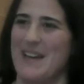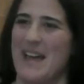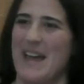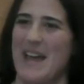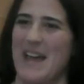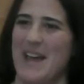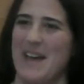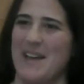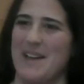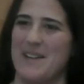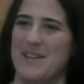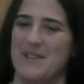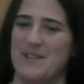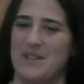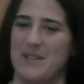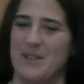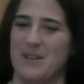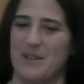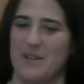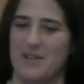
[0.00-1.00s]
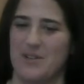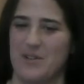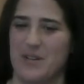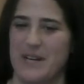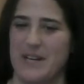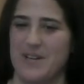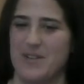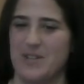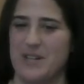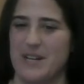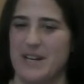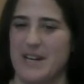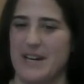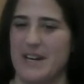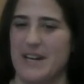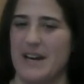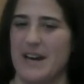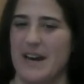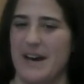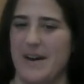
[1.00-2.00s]
And you're
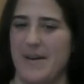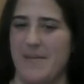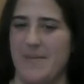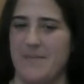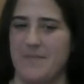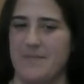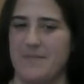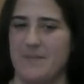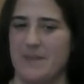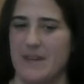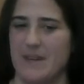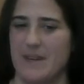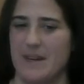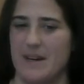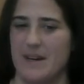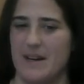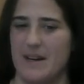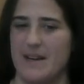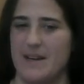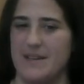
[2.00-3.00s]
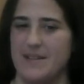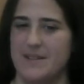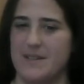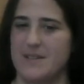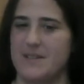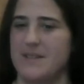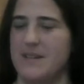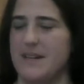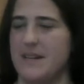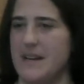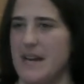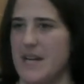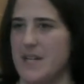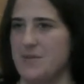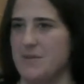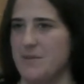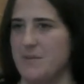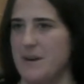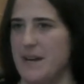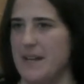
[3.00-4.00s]
exchanging an existing
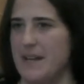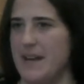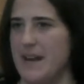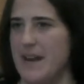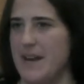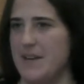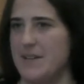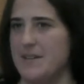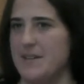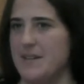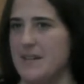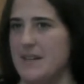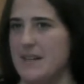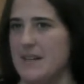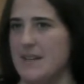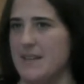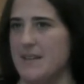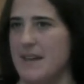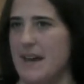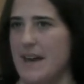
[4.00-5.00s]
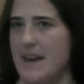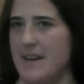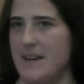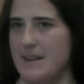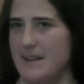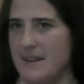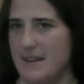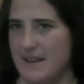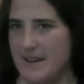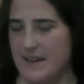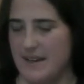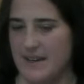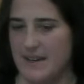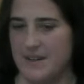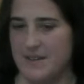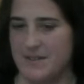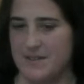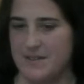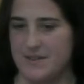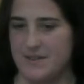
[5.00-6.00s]
natural wetland that
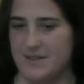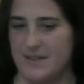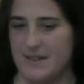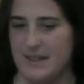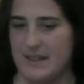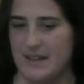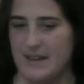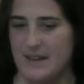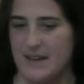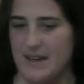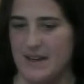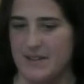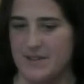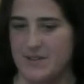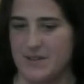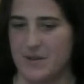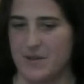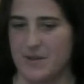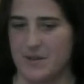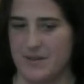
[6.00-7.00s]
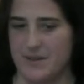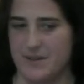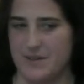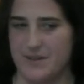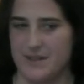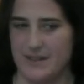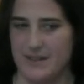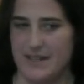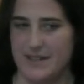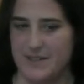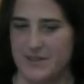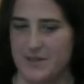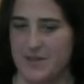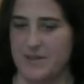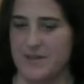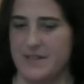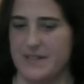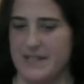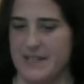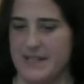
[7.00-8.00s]
is a certainty
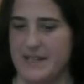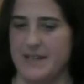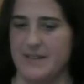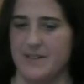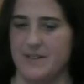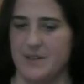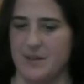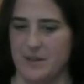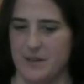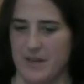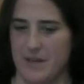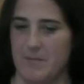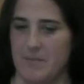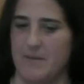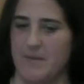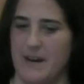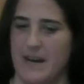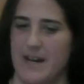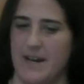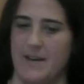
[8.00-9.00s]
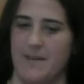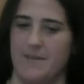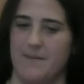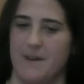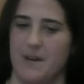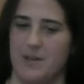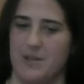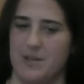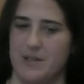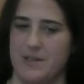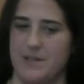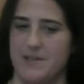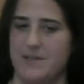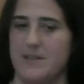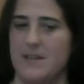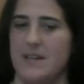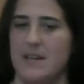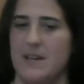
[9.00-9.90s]
and certainly providing functions